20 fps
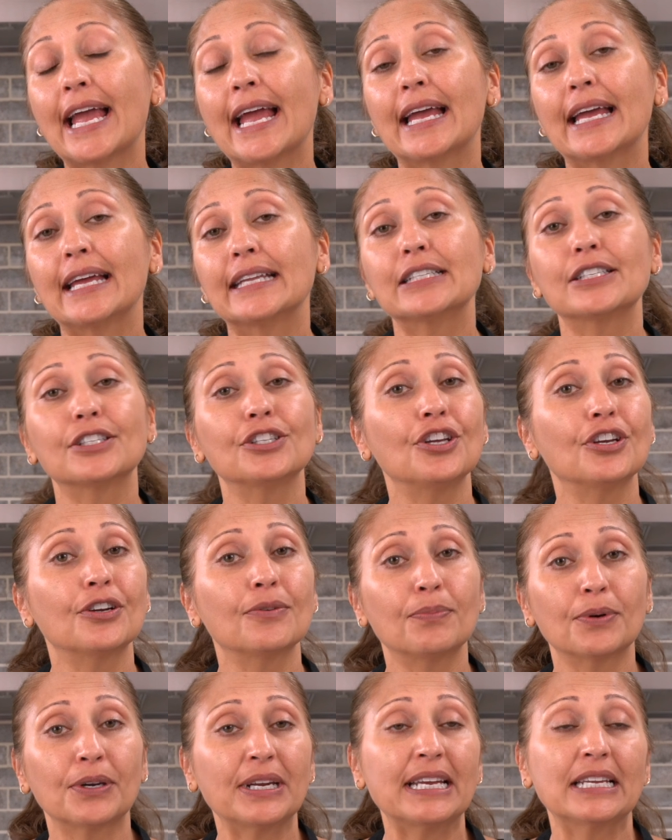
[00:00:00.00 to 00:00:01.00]
and you
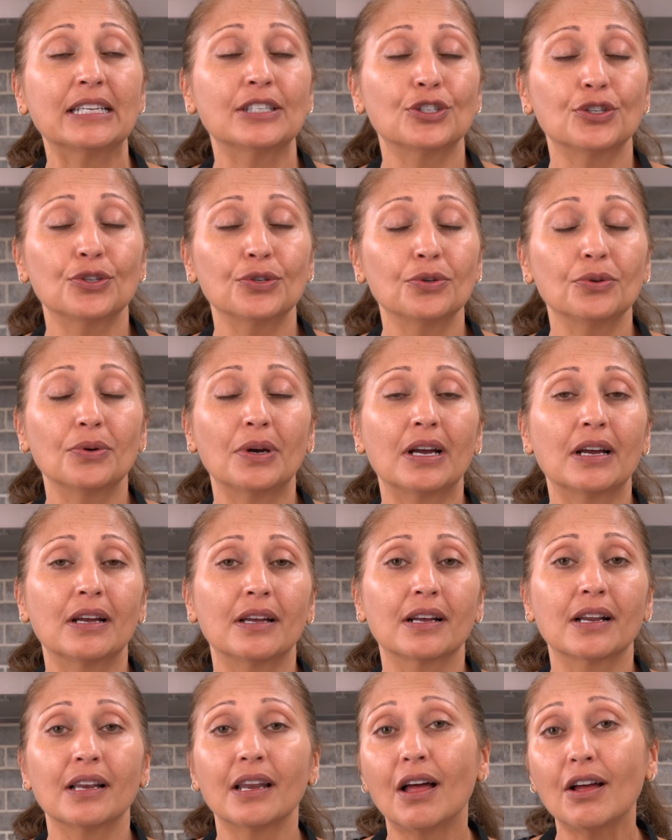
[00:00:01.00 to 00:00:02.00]
can put it into
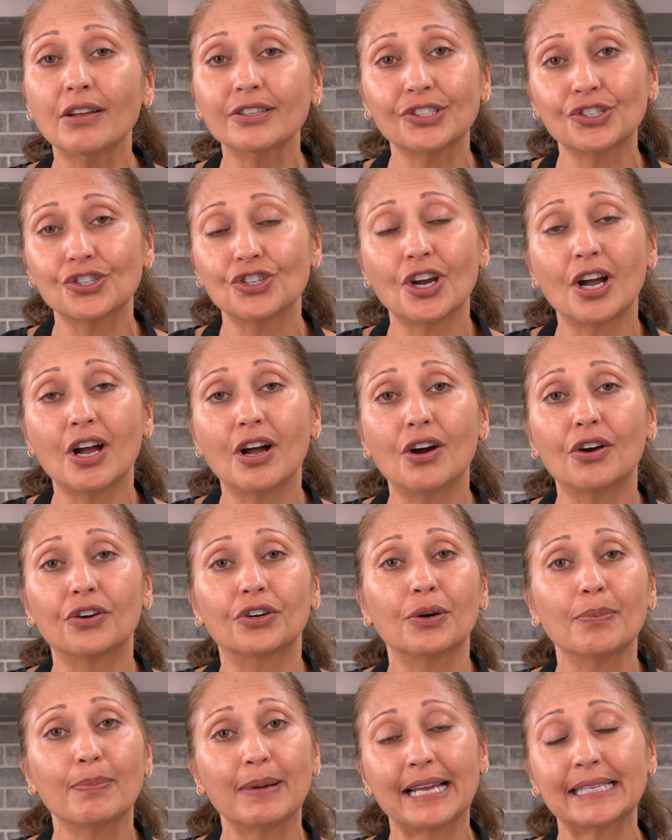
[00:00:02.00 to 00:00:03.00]
a glass jar
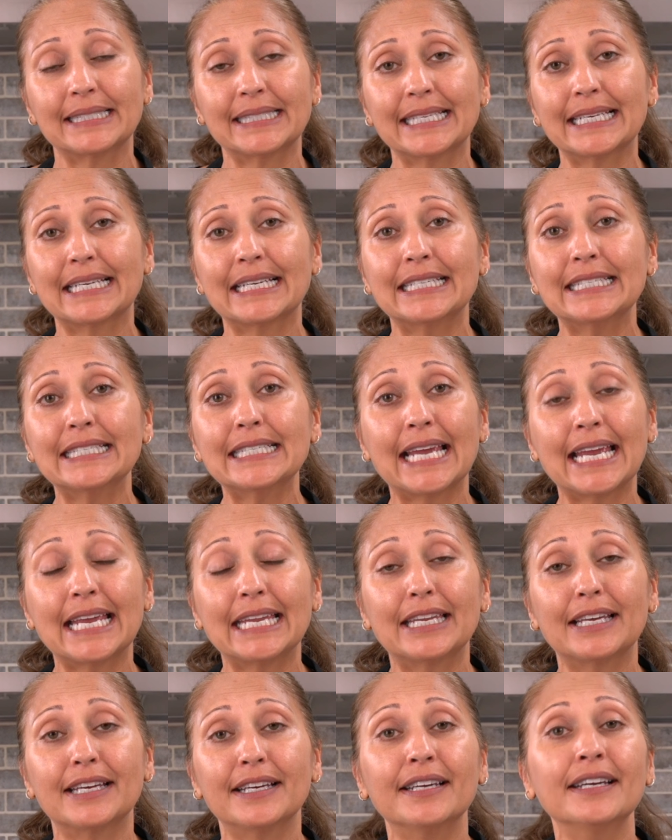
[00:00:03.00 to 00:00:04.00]
or a plastic
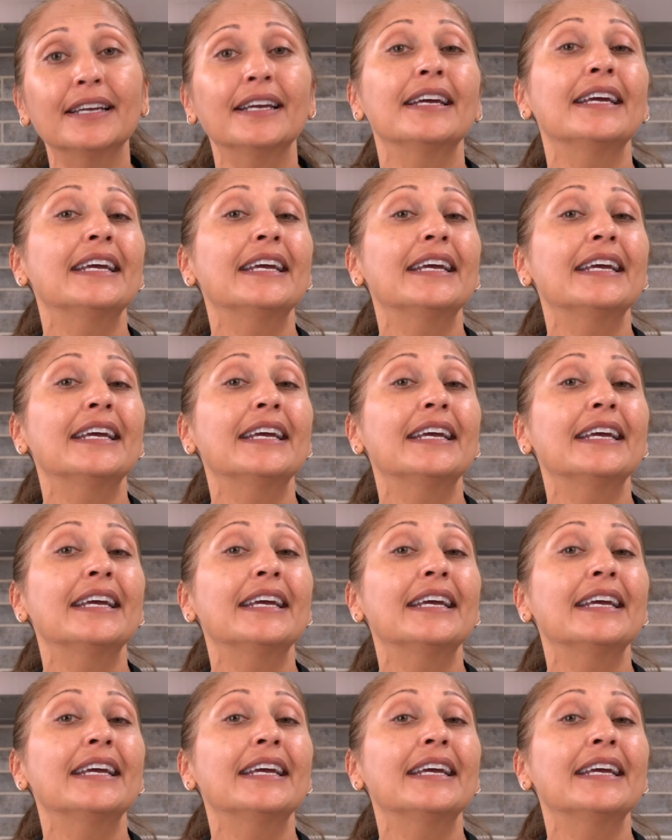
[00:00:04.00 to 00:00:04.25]
container.